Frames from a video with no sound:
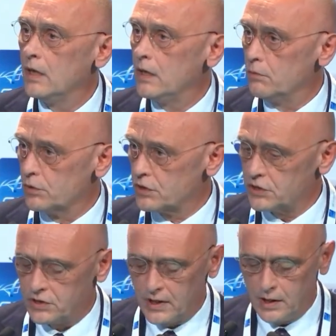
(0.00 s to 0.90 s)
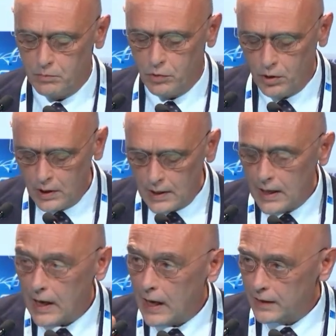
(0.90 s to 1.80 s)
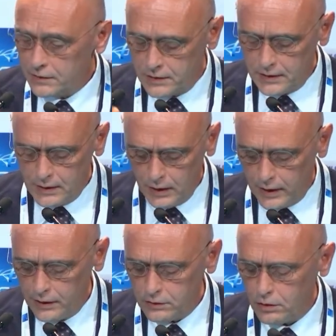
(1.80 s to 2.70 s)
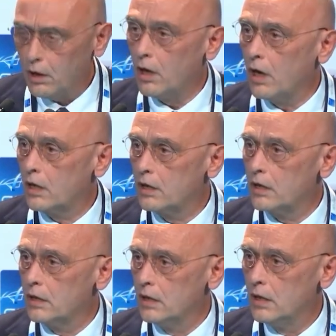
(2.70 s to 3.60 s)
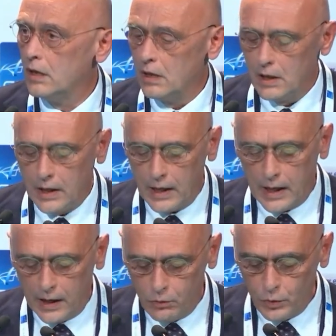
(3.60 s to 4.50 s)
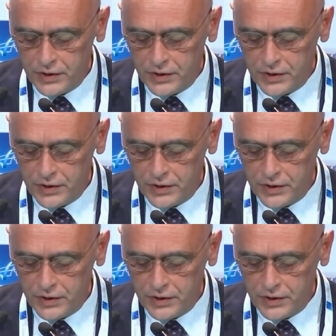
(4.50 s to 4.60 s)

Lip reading: He was stable until 8 o'clock. And we